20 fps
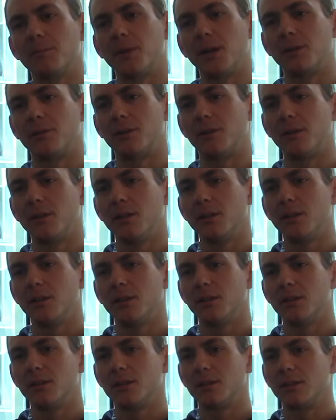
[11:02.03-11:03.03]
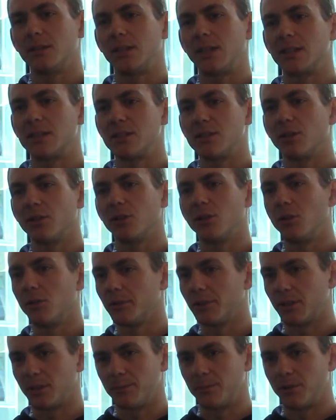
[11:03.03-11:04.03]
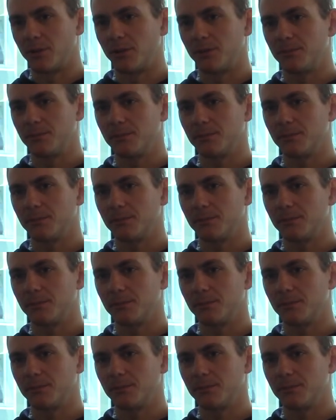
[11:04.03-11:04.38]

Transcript: power does not hold anymore.